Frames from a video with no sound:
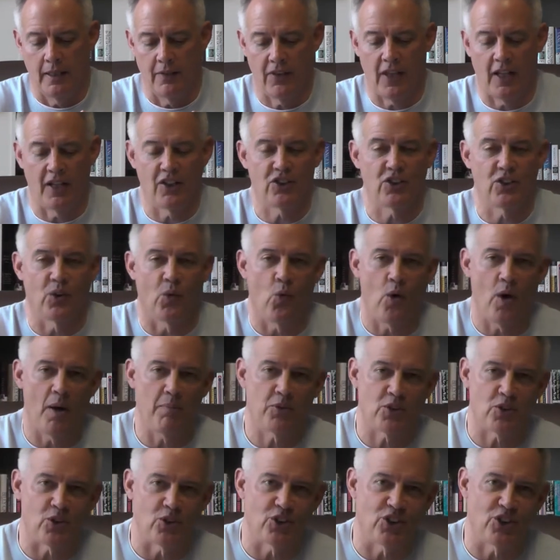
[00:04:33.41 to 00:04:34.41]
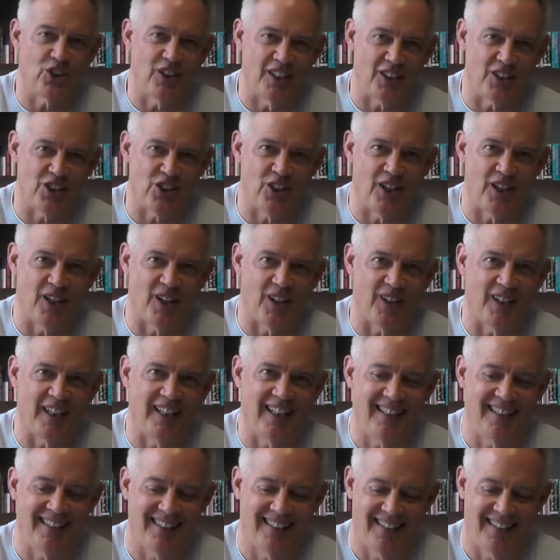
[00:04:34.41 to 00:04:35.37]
that is in the Webster's dictionary